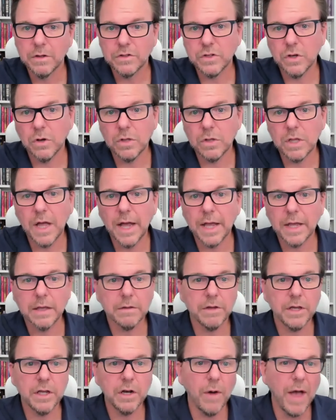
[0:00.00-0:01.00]
So
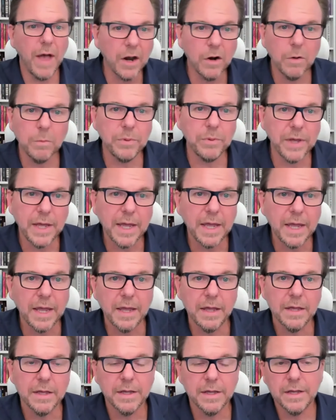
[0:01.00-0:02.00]
like, you know,
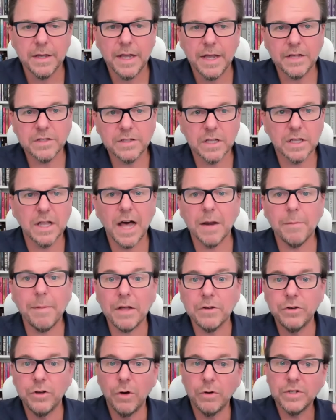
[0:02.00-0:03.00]
NLP is a lot
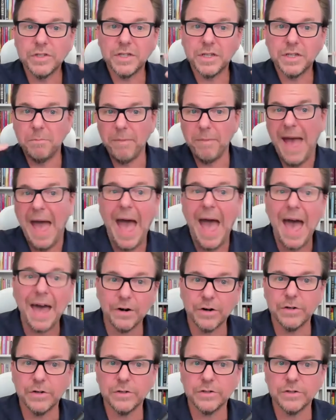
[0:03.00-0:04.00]
about noticing
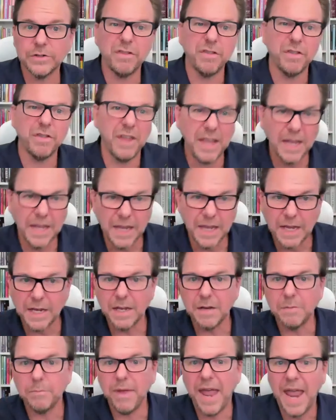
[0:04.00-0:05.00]
patterns of
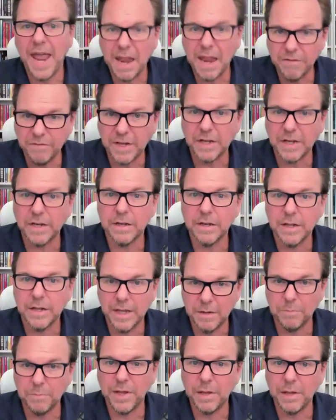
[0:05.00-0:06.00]
thinking and behaving
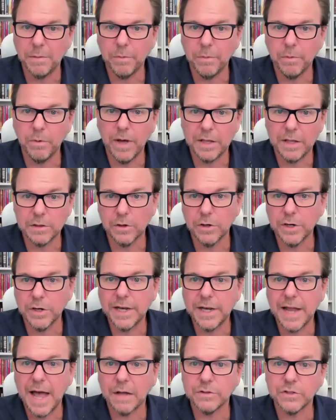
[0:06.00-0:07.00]
in people and
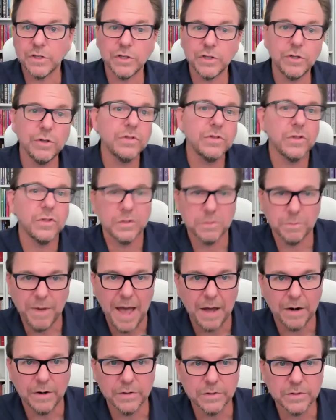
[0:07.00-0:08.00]
learning how to use those
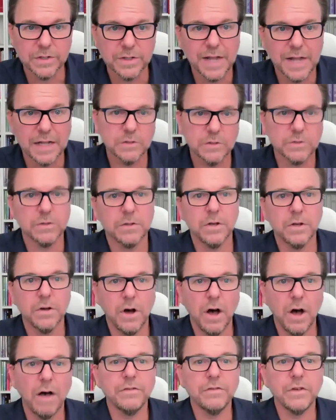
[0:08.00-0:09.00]
patterns. And that's
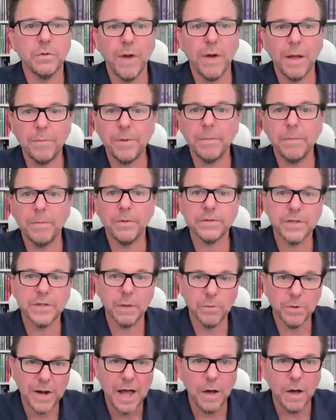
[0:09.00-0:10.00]
often why people say
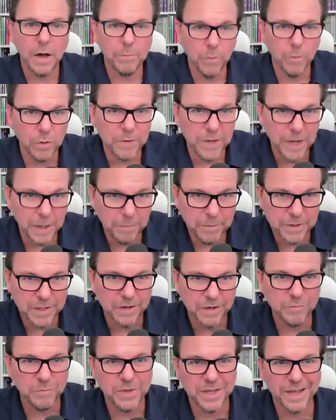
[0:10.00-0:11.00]
we're now more
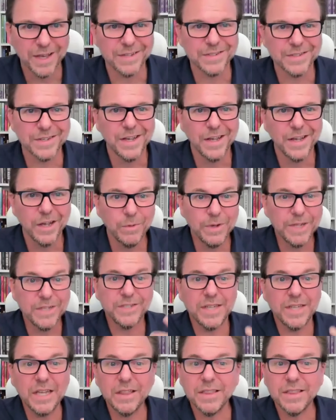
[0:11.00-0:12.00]
manipulative, because we
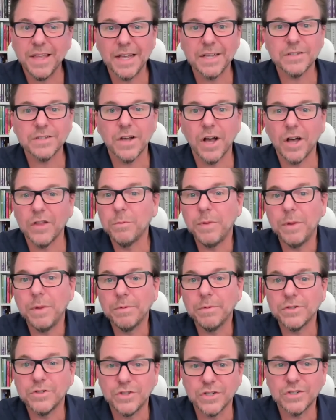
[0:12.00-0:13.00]
see things other
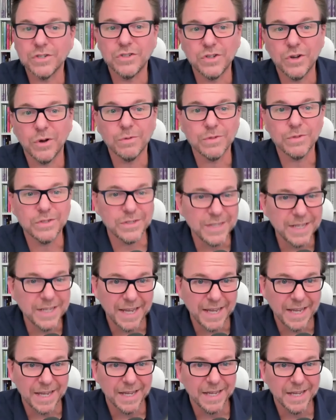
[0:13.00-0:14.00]
people just don't
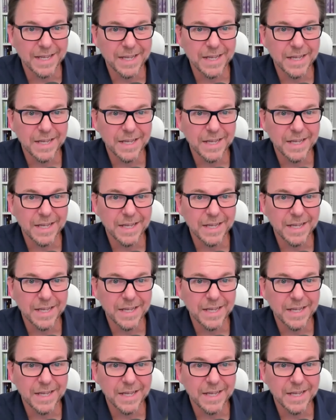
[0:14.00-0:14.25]
see.